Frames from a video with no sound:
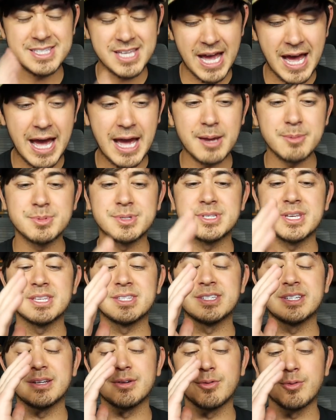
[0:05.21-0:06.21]
time
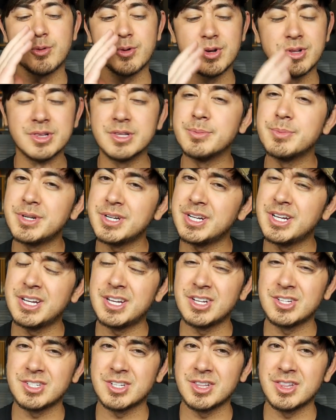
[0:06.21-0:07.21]
sensitive for a limited
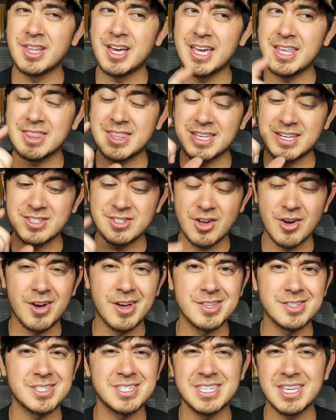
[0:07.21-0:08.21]
edition light that is
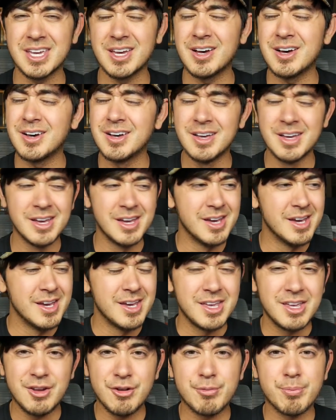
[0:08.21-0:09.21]
on sale.
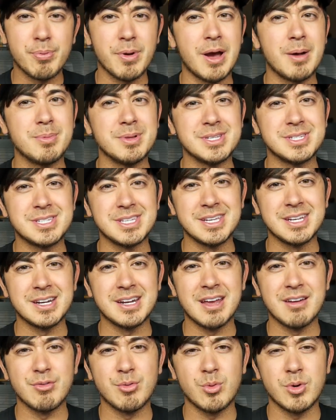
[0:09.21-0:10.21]
You've probably seen it
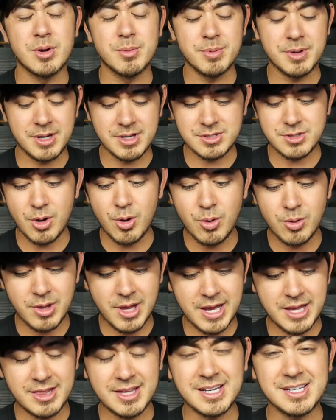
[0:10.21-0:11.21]
everywhere because
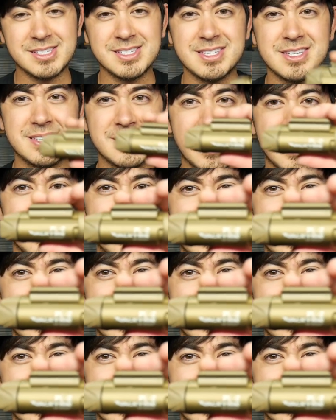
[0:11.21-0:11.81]
Olight likes to send